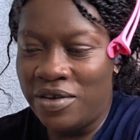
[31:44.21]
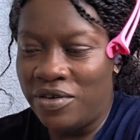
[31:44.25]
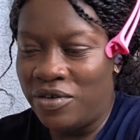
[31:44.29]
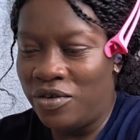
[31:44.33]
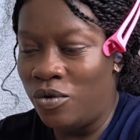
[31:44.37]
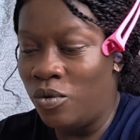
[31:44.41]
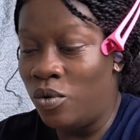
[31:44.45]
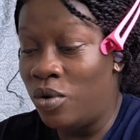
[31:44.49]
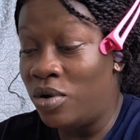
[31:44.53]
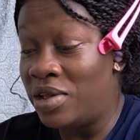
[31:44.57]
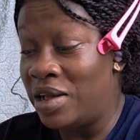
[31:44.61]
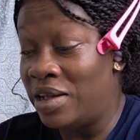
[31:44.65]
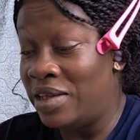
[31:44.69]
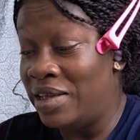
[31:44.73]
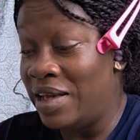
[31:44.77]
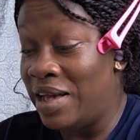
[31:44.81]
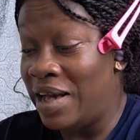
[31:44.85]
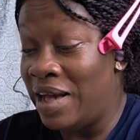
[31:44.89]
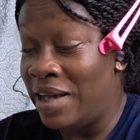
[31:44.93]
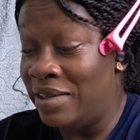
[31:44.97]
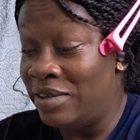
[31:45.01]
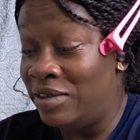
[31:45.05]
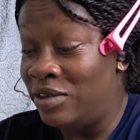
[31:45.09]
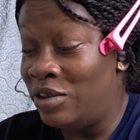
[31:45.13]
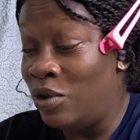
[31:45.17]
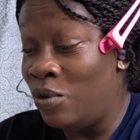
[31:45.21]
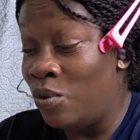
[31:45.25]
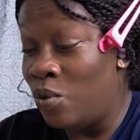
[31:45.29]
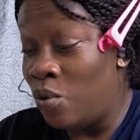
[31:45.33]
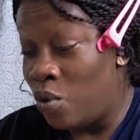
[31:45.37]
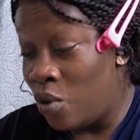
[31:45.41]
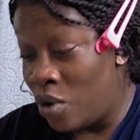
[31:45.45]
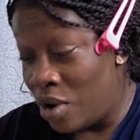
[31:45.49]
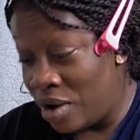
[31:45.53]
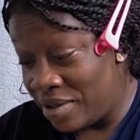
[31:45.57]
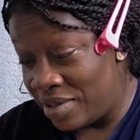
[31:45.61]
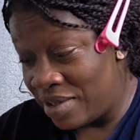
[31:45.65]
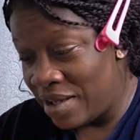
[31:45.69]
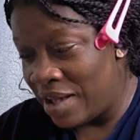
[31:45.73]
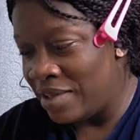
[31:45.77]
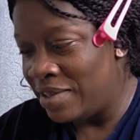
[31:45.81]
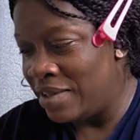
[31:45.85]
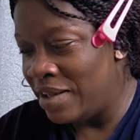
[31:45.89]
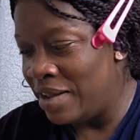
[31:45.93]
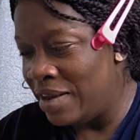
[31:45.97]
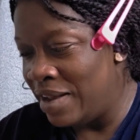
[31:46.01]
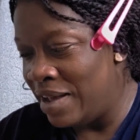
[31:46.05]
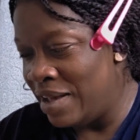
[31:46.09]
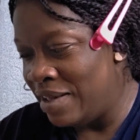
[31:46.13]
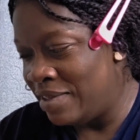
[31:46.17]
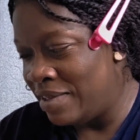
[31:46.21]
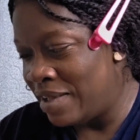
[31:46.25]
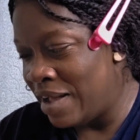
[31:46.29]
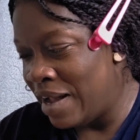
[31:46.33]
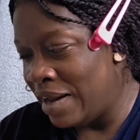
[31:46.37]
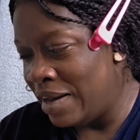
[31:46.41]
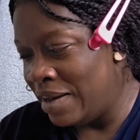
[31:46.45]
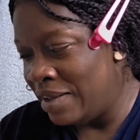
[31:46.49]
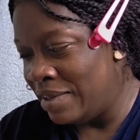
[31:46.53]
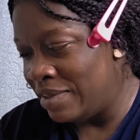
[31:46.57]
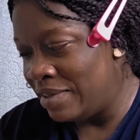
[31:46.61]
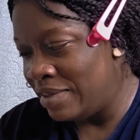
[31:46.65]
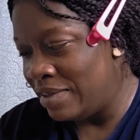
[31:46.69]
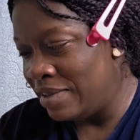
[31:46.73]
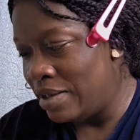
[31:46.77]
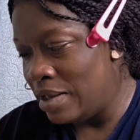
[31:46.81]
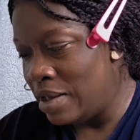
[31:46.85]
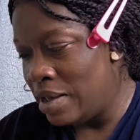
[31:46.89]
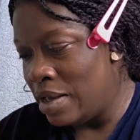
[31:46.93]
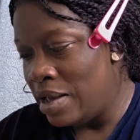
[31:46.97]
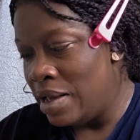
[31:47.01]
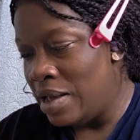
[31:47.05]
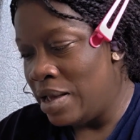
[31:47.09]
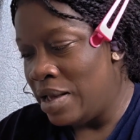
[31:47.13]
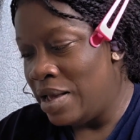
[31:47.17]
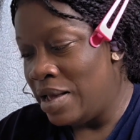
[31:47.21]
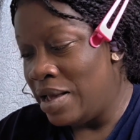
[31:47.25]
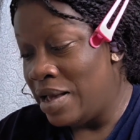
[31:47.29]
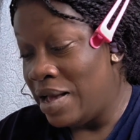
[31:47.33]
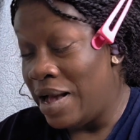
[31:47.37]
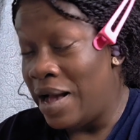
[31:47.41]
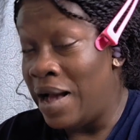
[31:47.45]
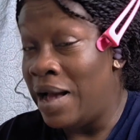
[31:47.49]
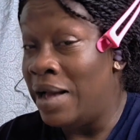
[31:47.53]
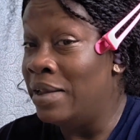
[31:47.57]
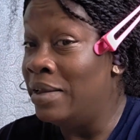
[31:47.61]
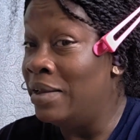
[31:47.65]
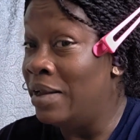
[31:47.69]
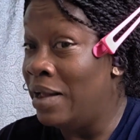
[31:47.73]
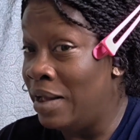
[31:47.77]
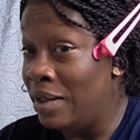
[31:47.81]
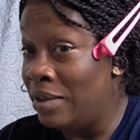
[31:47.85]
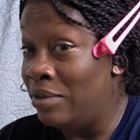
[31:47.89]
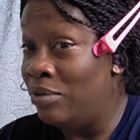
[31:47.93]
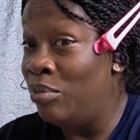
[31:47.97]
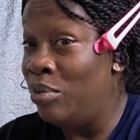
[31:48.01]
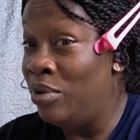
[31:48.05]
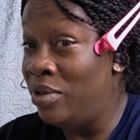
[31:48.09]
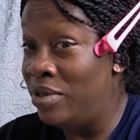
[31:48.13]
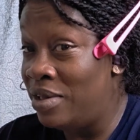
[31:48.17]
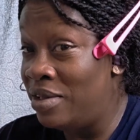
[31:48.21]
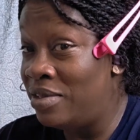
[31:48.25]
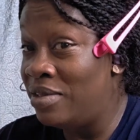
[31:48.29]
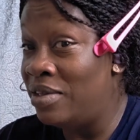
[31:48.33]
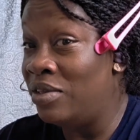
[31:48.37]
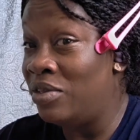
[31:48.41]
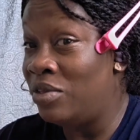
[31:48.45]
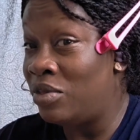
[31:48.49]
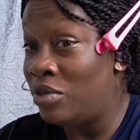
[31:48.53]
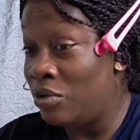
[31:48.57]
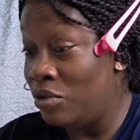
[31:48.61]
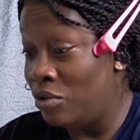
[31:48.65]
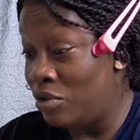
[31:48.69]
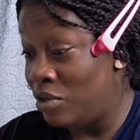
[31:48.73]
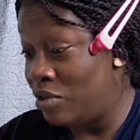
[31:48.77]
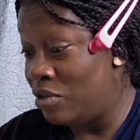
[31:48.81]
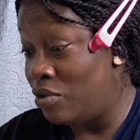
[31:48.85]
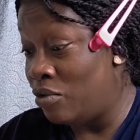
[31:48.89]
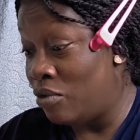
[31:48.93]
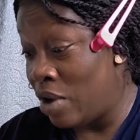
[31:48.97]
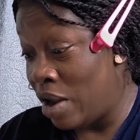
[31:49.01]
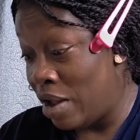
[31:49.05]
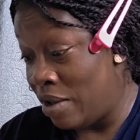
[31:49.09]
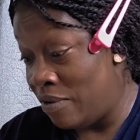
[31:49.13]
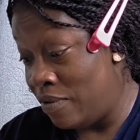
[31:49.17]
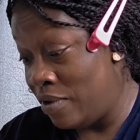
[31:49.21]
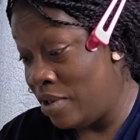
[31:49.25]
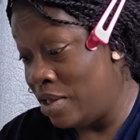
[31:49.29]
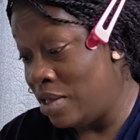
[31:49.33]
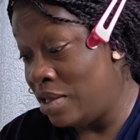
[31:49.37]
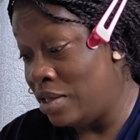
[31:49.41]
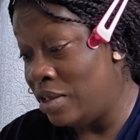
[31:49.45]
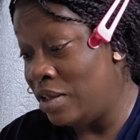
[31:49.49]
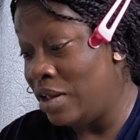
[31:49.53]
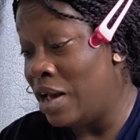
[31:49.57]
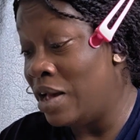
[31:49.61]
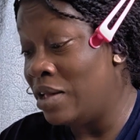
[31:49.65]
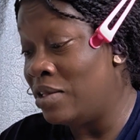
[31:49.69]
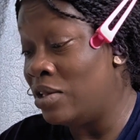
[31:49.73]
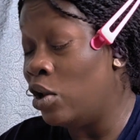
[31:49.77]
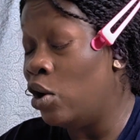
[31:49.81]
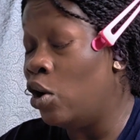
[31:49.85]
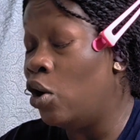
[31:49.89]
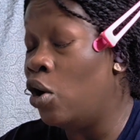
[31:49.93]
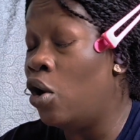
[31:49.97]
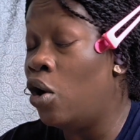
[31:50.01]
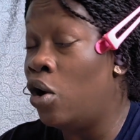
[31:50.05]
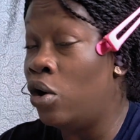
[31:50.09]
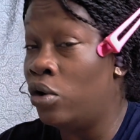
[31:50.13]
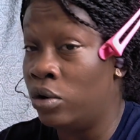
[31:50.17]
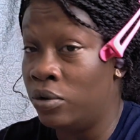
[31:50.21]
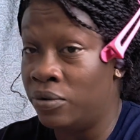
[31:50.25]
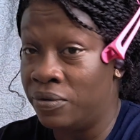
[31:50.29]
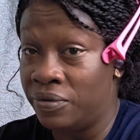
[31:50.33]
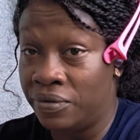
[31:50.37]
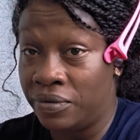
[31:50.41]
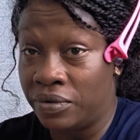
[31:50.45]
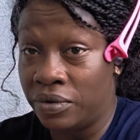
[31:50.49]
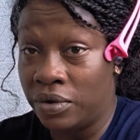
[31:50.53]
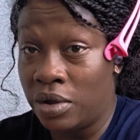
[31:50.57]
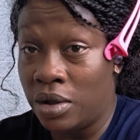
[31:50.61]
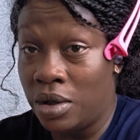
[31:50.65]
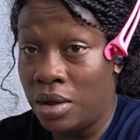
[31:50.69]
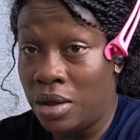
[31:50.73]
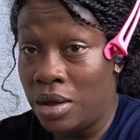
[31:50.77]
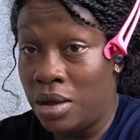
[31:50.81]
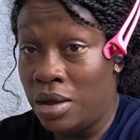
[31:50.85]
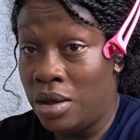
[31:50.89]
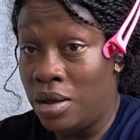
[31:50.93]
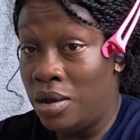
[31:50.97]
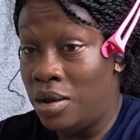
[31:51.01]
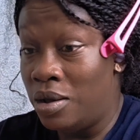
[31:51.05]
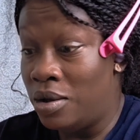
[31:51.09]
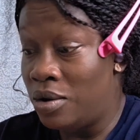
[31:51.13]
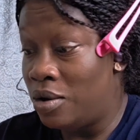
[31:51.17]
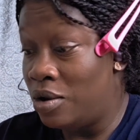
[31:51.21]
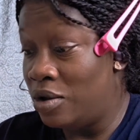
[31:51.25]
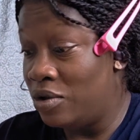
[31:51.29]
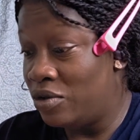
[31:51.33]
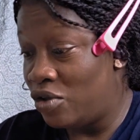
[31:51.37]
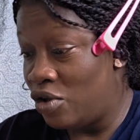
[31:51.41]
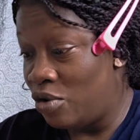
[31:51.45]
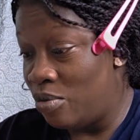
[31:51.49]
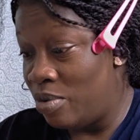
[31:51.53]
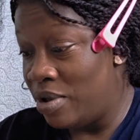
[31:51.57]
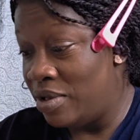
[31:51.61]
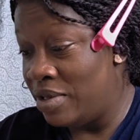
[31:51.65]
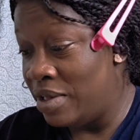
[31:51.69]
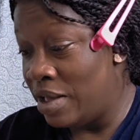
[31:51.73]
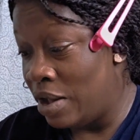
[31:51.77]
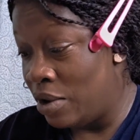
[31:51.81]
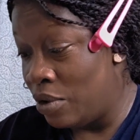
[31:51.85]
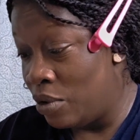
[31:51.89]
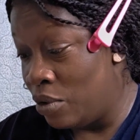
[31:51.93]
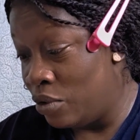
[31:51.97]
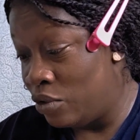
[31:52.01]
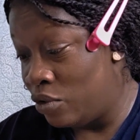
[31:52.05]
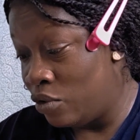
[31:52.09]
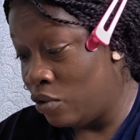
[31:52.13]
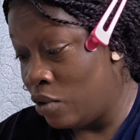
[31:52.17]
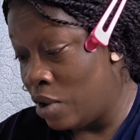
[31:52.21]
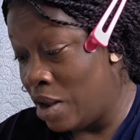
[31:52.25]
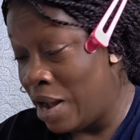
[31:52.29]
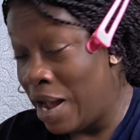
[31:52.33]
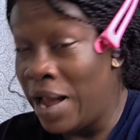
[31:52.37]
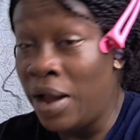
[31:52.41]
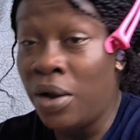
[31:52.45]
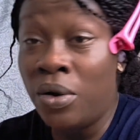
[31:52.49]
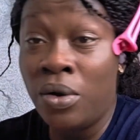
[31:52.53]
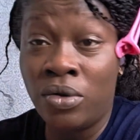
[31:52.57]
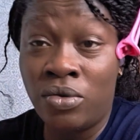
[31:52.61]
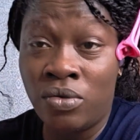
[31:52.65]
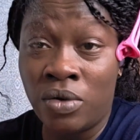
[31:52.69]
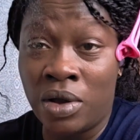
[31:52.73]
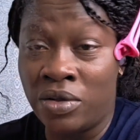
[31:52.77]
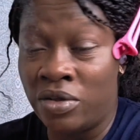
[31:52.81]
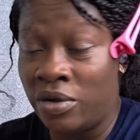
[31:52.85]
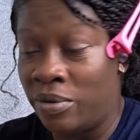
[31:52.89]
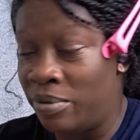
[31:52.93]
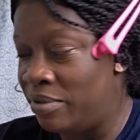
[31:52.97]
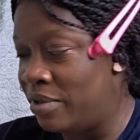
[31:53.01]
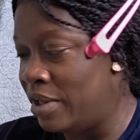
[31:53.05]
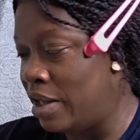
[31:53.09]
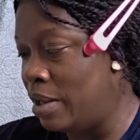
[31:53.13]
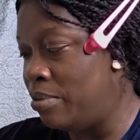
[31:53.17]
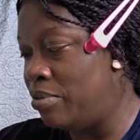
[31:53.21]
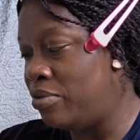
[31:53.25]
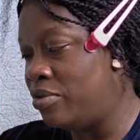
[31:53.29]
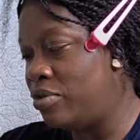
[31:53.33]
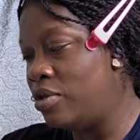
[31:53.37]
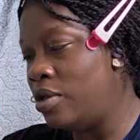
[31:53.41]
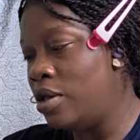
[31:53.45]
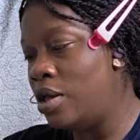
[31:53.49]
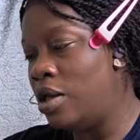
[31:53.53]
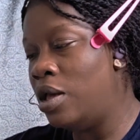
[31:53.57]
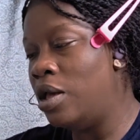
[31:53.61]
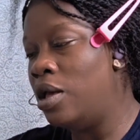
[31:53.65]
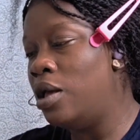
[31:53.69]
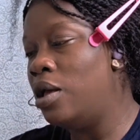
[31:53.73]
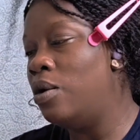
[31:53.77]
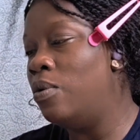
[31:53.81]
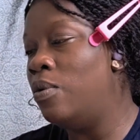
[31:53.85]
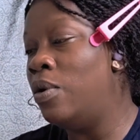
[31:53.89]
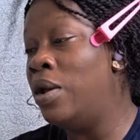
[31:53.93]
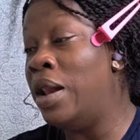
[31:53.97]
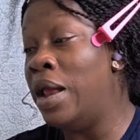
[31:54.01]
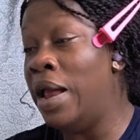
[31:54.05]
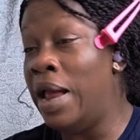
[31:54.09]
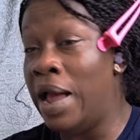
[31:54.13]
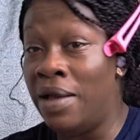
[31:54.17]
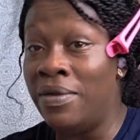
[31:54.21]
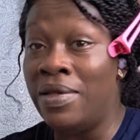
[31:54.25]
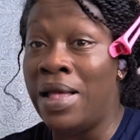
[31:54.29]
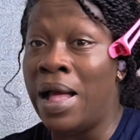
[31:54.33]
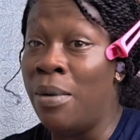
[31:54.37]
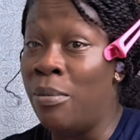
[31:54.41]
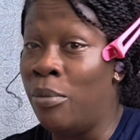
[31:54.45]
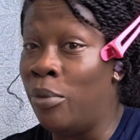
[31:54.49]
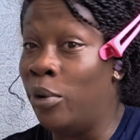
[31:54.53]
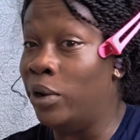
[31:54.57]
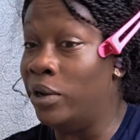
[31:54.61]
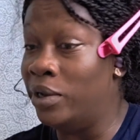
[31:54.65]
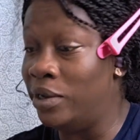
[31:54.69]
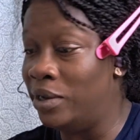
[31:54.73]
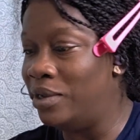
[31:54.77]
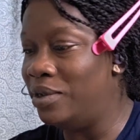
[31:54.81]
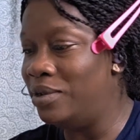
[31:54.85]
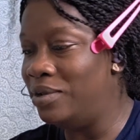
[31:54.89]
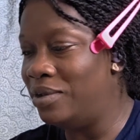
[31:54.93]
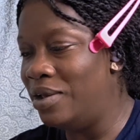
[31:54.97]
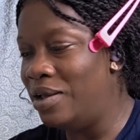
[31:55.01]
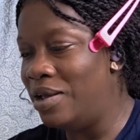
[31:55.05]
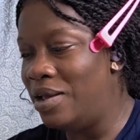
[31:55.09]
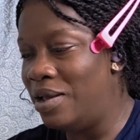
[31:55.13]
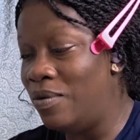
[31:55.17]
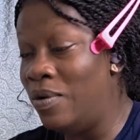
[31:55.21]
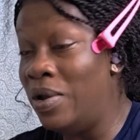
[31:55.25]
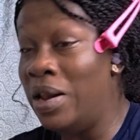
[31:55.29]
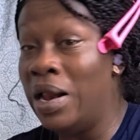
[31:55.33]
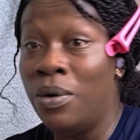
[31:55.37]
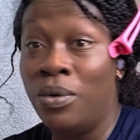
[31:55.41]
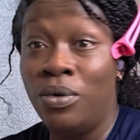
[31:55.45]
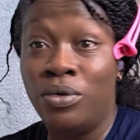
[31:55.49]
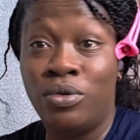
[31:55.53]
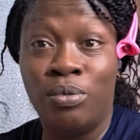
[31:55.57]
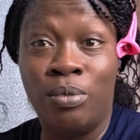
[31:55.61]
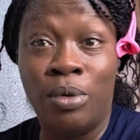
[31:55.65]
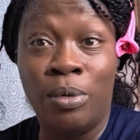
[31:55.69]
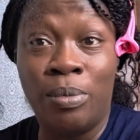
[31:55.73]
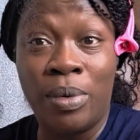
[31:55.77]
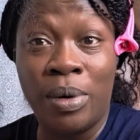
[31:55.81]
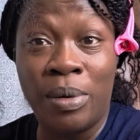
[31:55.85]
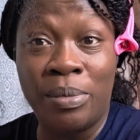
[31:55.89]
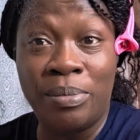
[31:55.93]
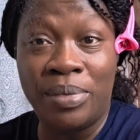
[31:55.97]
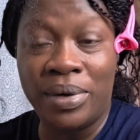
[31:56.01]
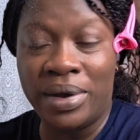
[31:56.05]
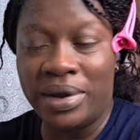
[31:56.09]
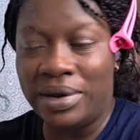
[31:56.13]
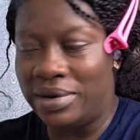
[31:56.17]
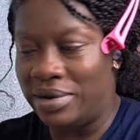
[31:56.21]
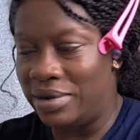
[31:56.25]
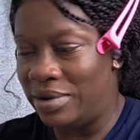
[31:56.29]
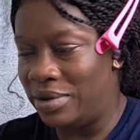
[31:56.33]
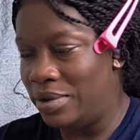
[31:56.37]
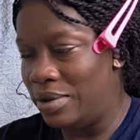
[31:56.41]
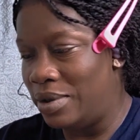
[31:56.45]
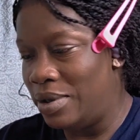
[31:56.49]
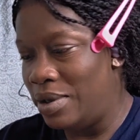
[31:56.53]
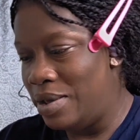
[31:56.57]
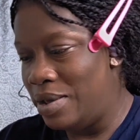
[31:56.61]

She works as an hairstylist, and her business is just thriving. She has a lot of customers that go to her. I go to her sometimes when I have that money, when I want to be pampered.